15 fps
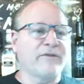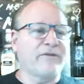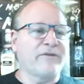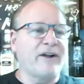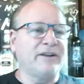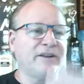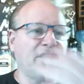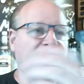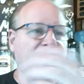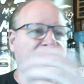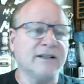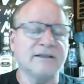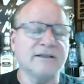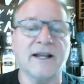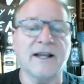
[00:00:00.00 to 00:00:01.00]
the front
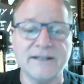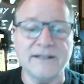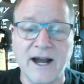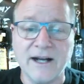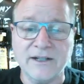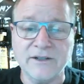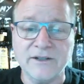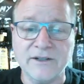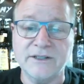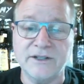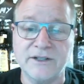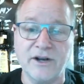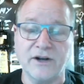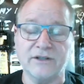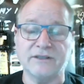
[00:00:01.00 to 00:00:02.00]
lines, like doctors
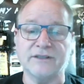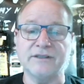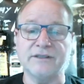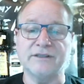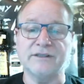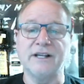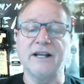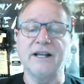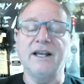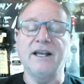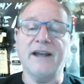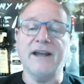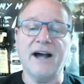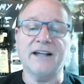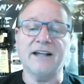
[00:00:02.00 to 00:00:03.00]
and nurses
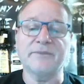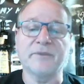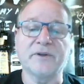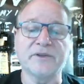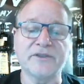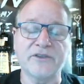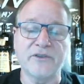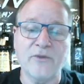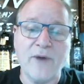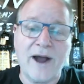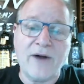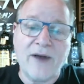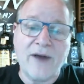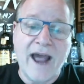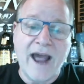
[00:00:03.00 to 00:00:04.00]
in hospitals
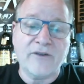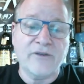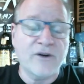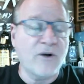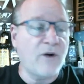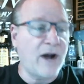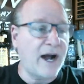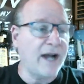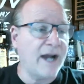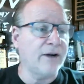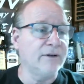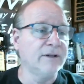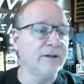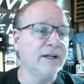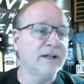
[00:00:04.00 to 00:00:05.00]
throughout Akron,
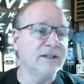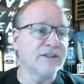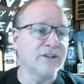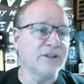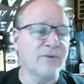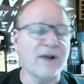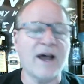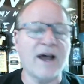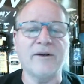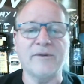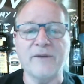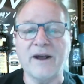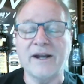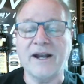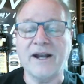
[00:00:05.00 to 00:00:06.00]
Ohio. So
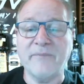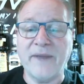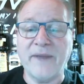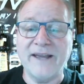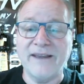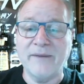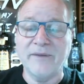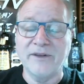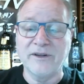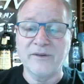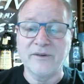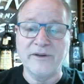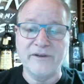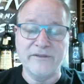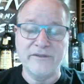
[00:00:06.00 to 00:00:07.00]
why not pay them a
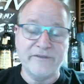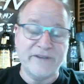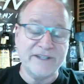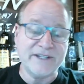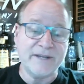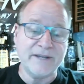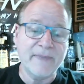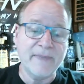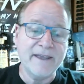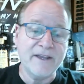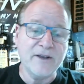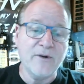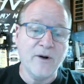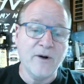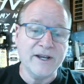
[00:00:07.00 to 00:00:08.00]
little bit of a visit?
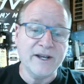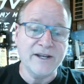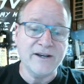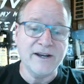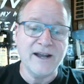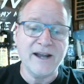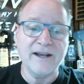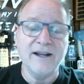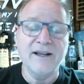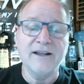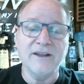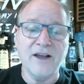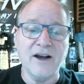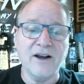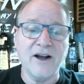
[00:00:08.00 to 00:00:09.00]
You can go on the internet,
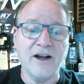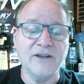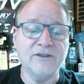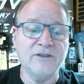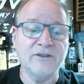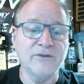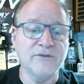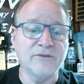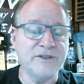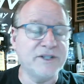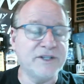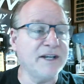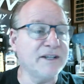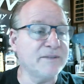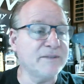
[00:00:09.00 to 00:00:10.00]
log on to
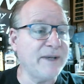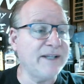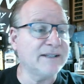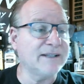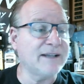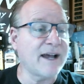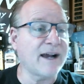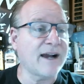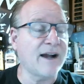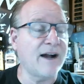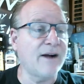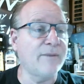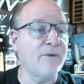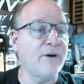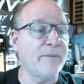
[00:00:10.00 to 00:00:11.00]

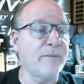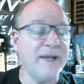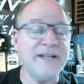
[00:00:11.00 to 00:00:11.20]
reginaspizza.com or